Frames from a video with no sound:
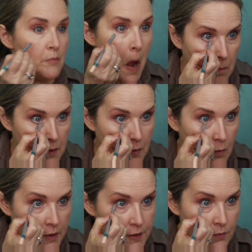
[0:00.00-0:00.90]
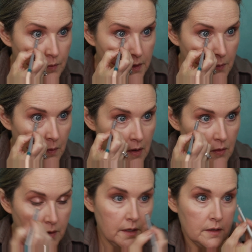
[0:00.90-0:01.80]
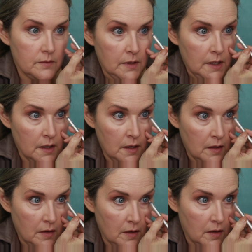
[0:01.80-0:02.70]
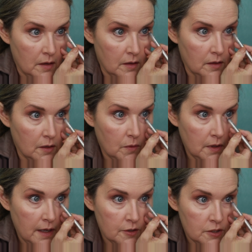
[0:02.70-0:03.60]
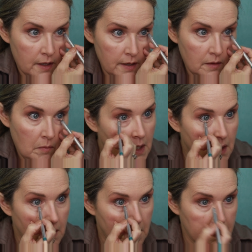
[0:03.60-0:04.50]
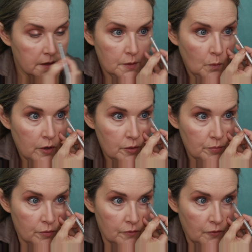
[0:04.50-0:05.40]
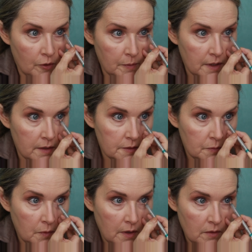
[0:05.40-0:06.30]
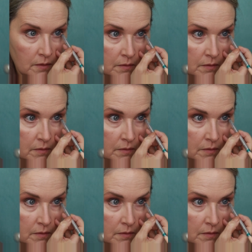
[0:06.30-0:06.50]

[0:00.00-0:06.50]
but it works really well in the lower lash line. It is a waterproof formula as well.